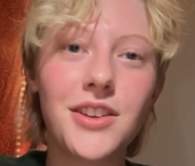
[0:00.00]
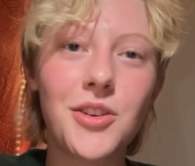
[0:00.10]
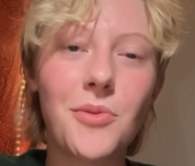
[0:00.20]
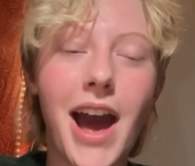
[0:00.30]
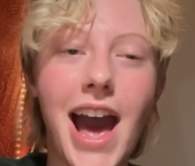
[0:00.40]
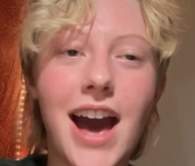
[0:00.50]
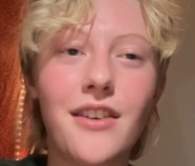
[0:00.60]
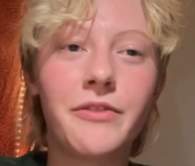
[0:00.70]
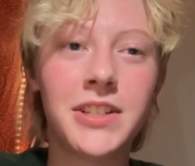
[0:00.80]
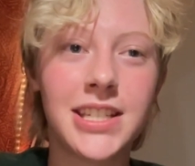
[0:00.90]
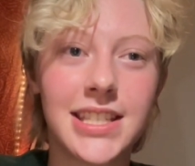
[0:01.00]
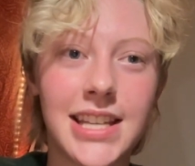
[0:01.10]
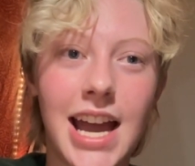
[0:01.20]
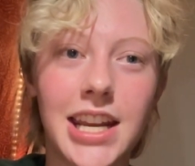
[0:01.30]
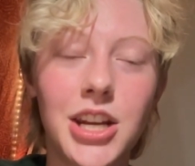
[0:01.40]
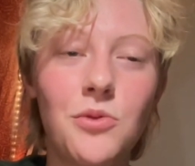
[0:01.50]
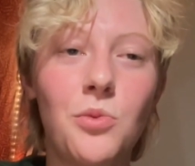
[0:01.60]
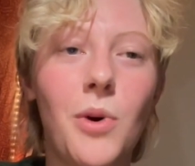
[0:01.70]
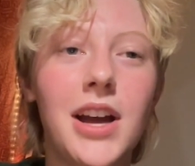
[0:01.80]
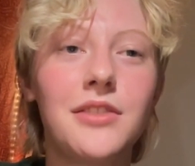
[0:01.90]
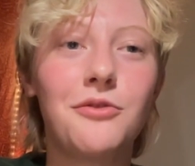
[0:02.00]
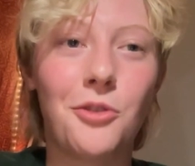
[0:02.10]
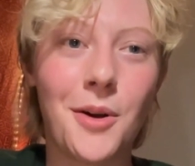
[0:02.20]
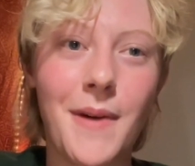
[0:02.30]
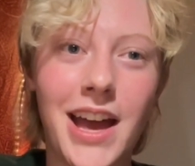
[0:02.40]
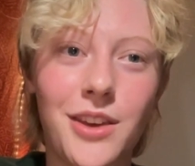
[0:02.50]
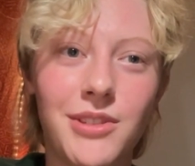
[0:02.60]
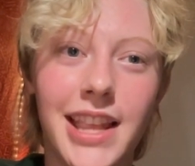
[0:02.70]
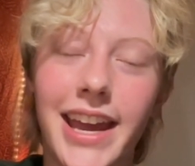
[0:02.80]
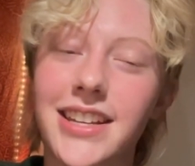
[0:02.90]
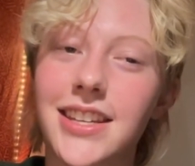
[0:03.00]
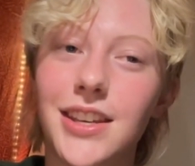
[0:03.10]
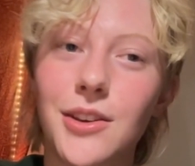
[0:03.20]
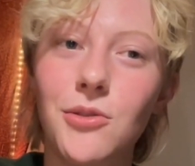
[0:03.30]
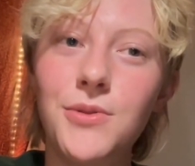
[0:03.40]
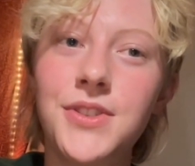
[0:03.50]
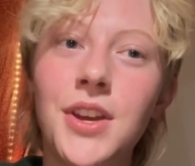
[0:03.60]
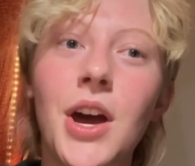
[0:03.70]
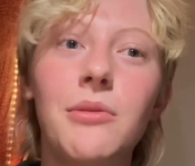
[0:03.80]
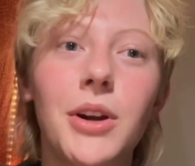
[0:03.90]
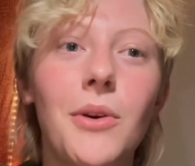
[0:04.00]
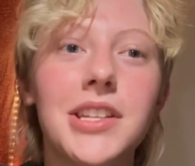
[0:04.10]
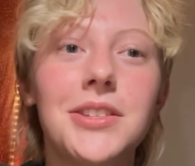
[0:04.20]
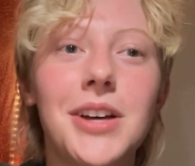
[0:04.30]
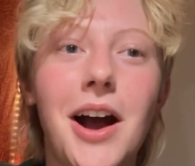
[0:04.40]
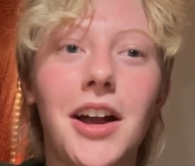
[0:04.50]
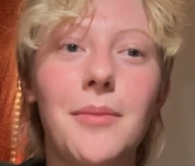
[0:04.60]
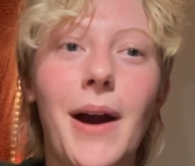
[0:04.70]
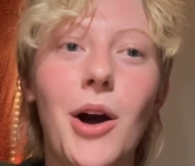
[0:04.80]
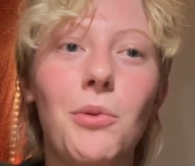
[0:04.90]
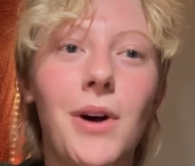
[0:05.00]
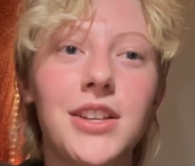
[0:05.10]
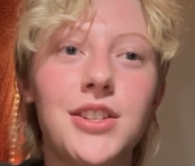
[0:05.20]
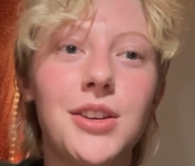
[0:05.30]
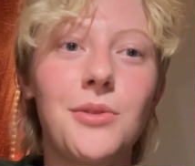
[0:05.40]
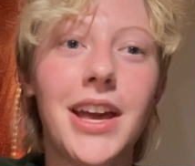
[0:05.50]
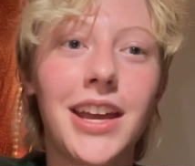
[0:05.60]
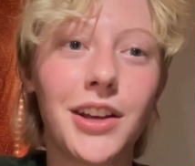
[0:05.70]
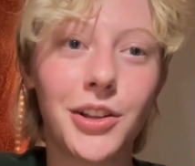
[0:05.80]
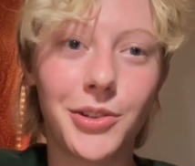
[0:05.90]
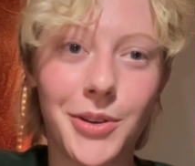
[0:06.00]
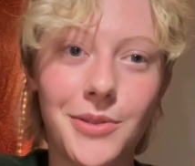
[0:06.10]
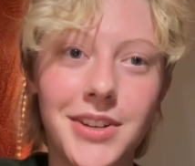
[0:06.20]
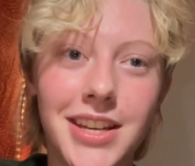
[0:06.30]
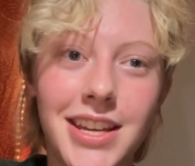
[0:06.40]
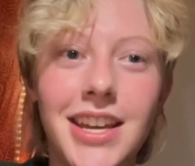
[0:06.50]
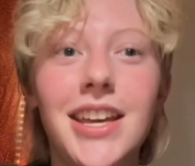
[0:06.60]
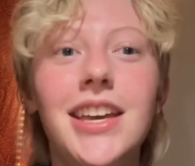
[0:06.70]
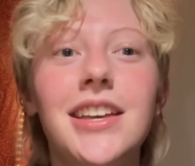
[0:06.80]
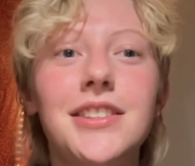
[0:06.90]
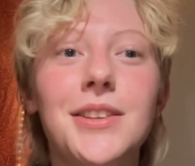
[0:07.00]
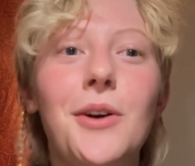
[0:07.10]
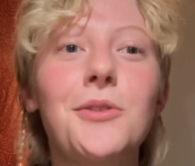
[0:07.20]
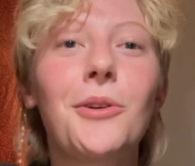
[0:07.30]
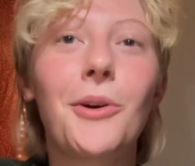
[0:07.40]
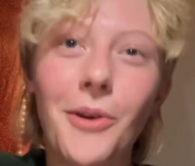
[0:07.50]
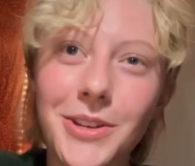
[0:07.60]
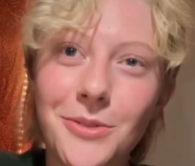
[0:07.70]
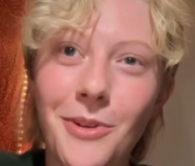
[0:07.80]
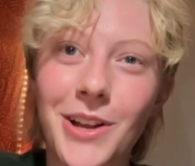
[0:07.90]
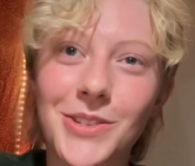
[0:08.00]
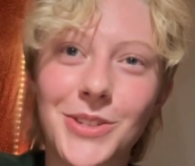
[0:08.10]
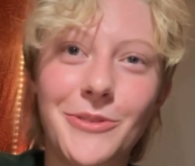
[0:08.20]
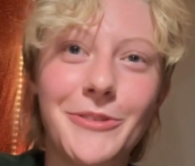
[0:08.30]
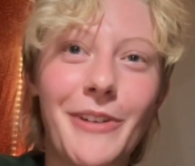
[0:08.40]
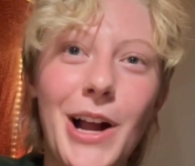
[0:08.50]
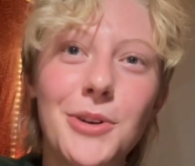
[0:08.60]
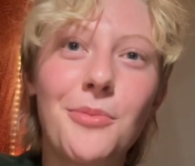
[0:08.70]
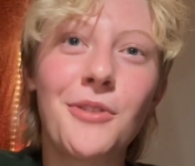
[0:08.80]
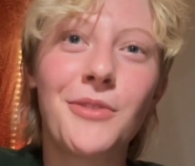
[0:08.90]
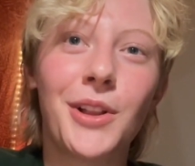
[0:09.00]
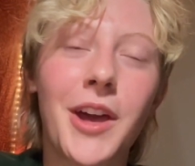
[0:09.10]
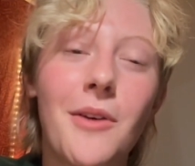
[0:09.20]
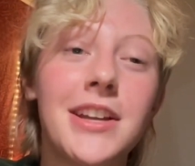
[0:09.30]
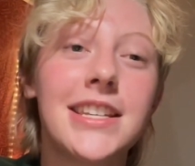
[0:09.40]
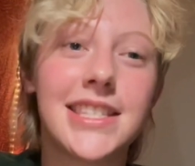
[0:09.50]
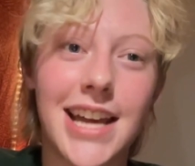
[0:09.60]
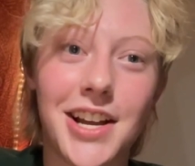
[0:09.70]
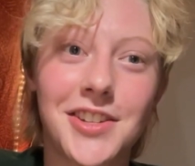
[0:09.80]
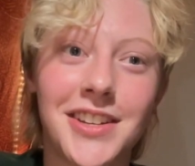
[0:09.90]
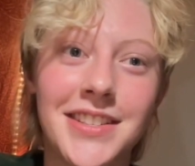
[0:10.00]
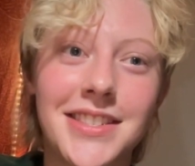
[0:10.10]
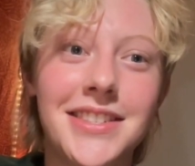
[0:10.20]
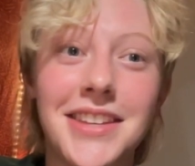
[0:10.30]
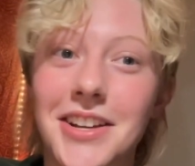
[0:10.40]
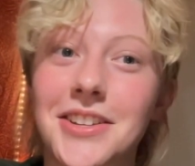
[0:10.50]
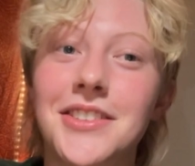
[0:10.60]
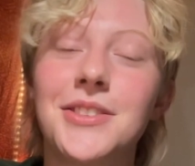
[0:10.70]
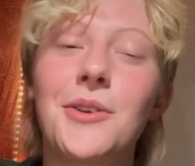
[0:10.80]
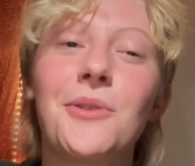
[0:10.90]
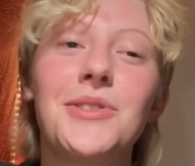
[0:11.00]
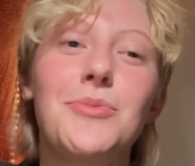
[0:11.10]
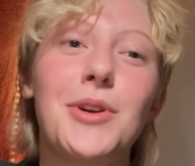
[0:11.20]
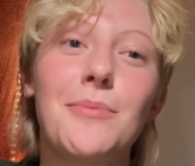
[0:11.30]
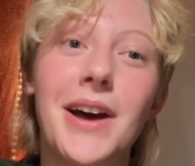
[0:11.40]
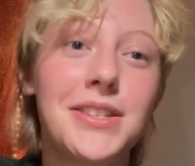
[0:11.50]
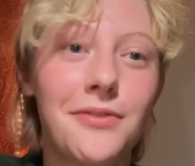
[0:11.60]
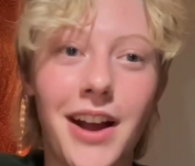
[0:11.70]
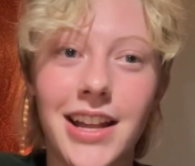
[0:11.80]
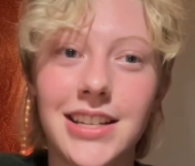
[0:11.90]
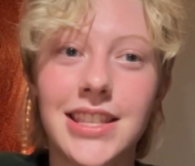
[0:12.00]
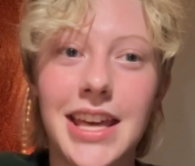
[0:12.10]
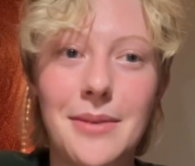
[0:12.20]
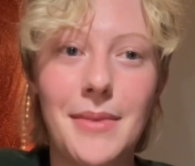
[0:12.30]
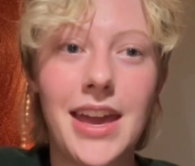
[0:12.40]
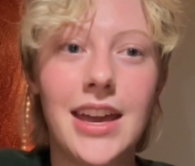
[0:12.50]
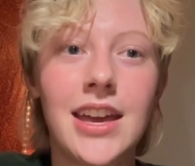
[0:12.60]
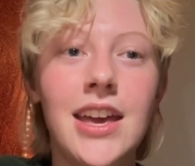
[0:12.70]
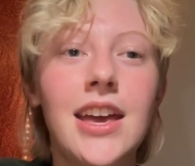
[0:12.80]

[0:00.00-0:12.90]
you have decided what format you would like to use, we're going to talk about what to include. So you're going to want to divide your portfolio into sections. Sections are going to be your best friend. They make